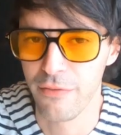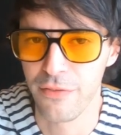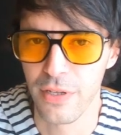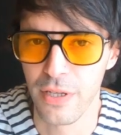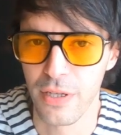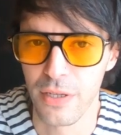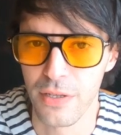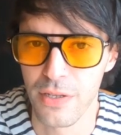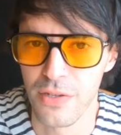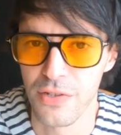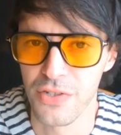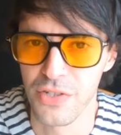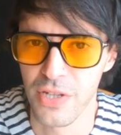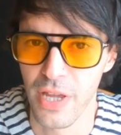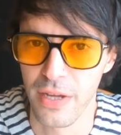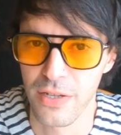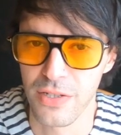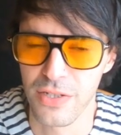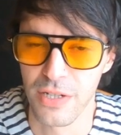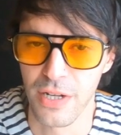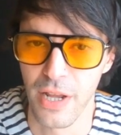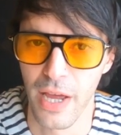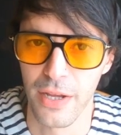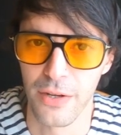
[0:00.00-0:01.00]
have kinky
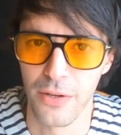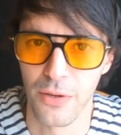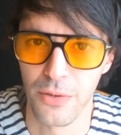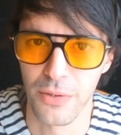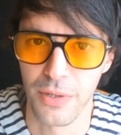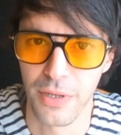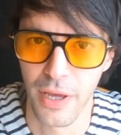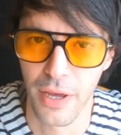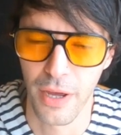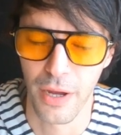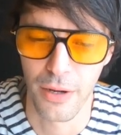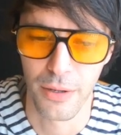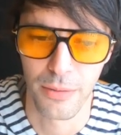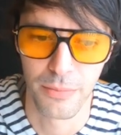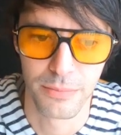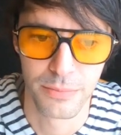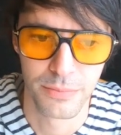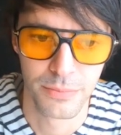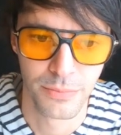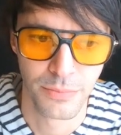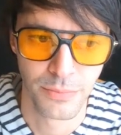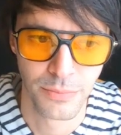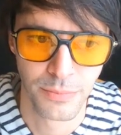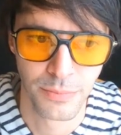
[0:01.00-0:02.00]
sex and I don't care.
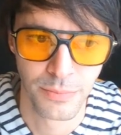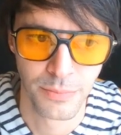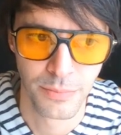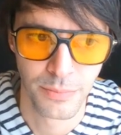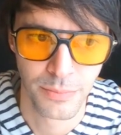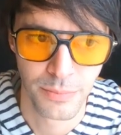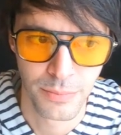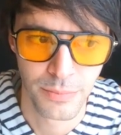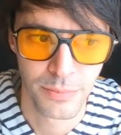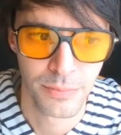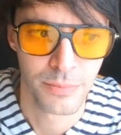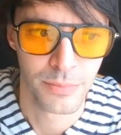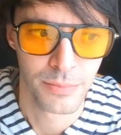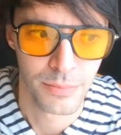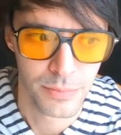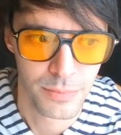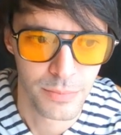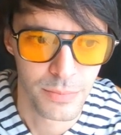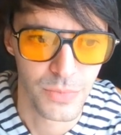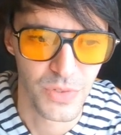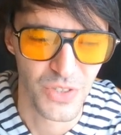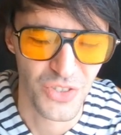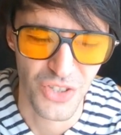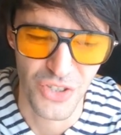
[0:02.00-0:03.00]

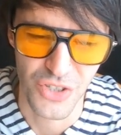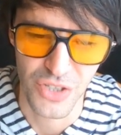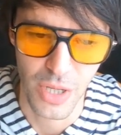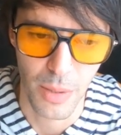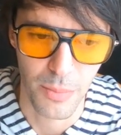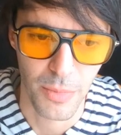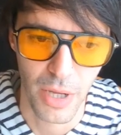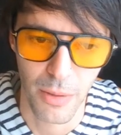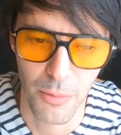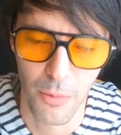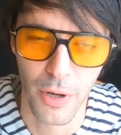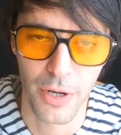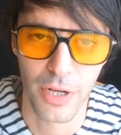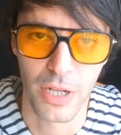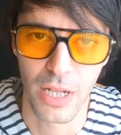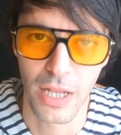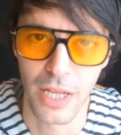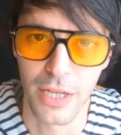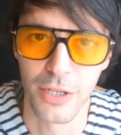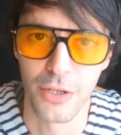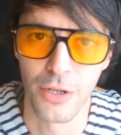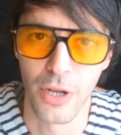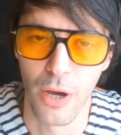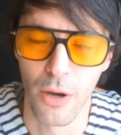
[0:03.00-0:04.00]
It's just something I want to
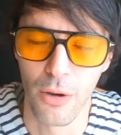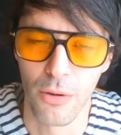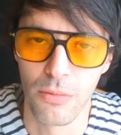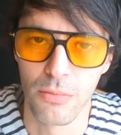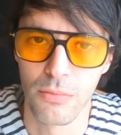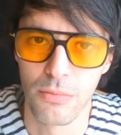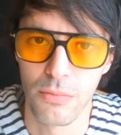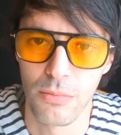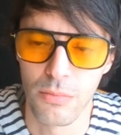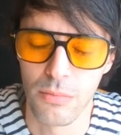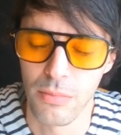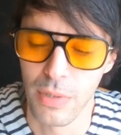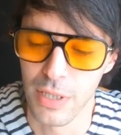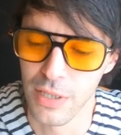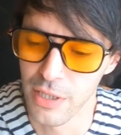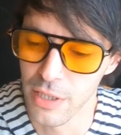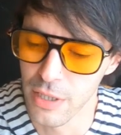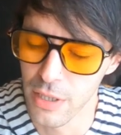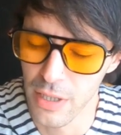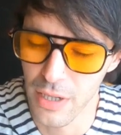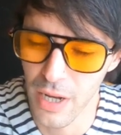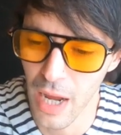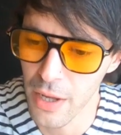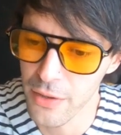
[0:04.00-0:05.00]
let you know.
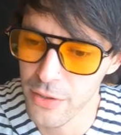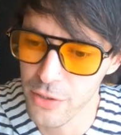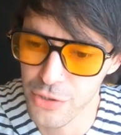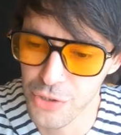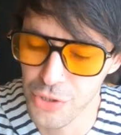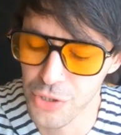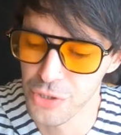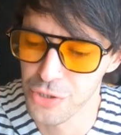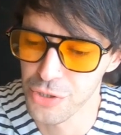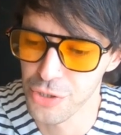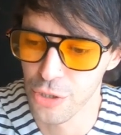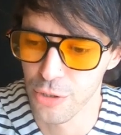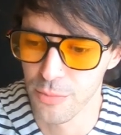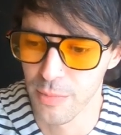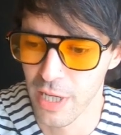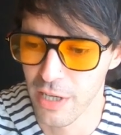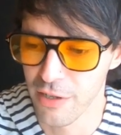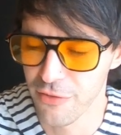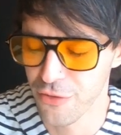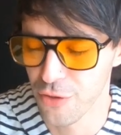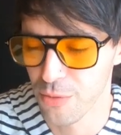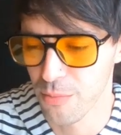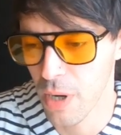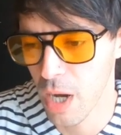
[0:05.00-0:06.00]
And neither should you,
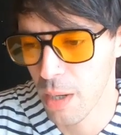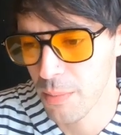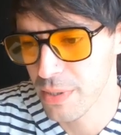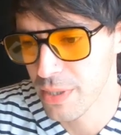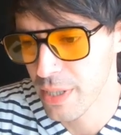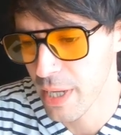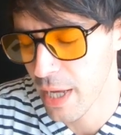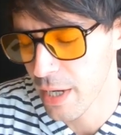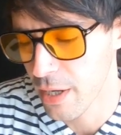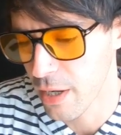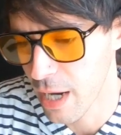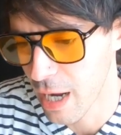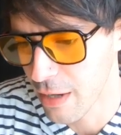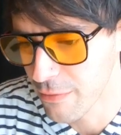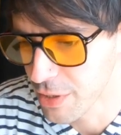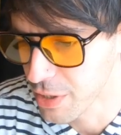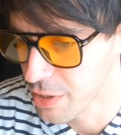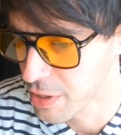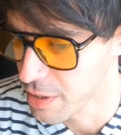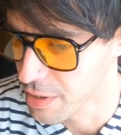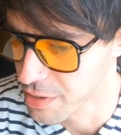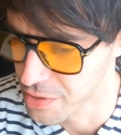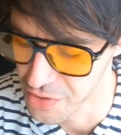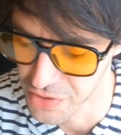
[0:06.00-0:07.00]
man. If your mom and dad are having
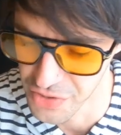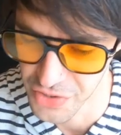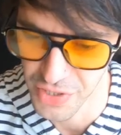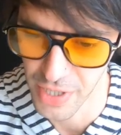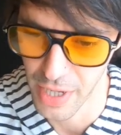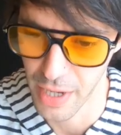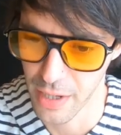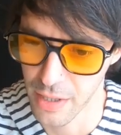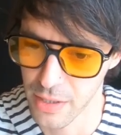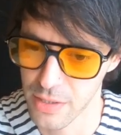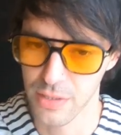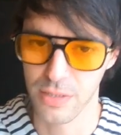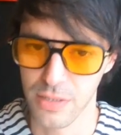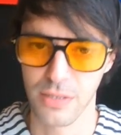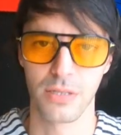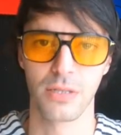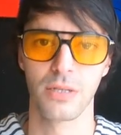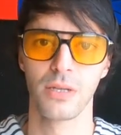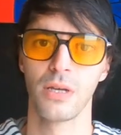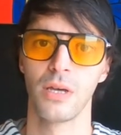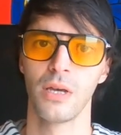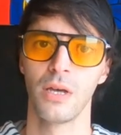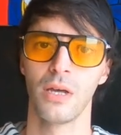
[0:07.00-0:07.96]
kinky sex,